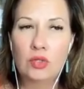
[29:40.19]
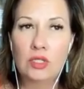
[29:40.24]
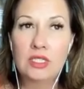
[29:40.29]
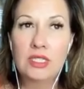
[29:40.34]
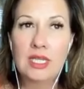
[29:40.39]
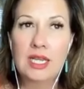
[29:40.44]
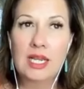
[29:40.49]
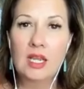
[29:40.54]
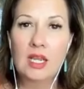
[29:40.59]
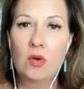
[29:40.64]
The
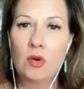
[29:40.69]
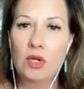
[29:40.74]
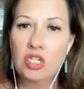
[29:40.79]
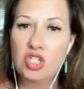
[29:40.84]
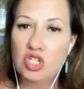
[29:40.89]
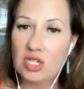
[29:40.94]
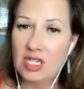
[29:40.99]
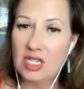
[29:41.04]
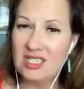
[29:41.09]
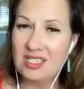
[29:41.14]
second
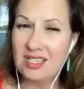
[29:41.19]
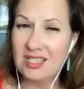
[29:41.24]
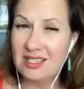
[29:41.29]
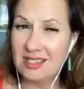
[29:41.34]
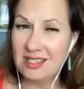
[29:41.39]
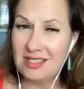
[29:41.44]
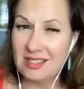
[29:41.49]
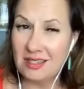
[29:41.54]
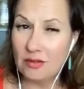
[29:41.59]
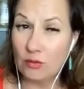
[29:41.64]
question is
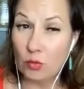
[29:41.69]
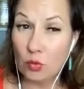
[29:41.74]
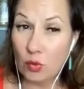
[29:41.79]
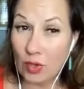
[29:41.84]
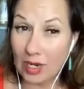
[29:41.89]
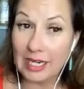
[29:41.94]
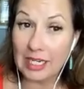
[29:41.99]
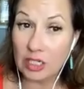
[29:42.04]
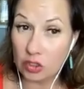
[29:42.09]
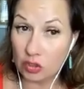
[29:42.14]
it
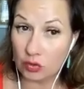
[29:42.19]
really